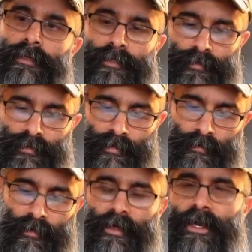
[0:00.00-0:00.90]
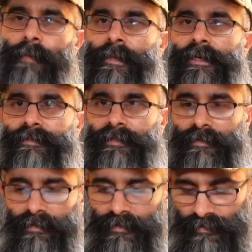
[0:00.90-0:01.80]
to the ergonomics
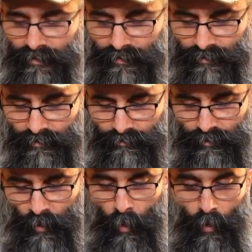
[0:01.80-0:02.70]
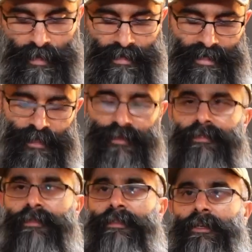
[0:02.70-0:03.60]
and
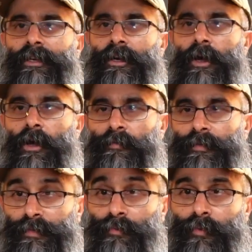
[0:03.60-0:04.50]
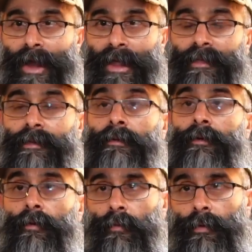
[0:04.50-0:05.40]
coordination of this bracket
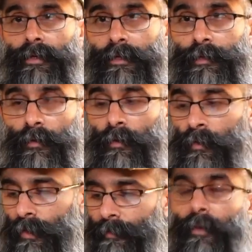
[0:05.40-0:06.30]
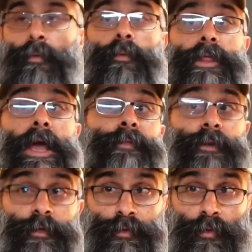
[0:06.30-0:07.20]
with the control grip, without the
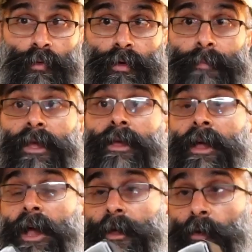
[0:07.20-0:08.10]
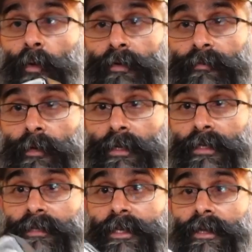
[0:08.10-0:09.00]
control grip, how you hold it
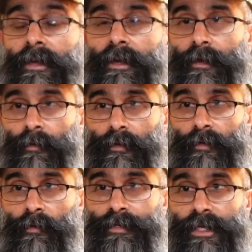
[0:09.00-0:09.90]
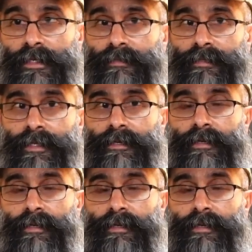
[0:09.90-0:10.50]
vertically, how you hold it horizontally,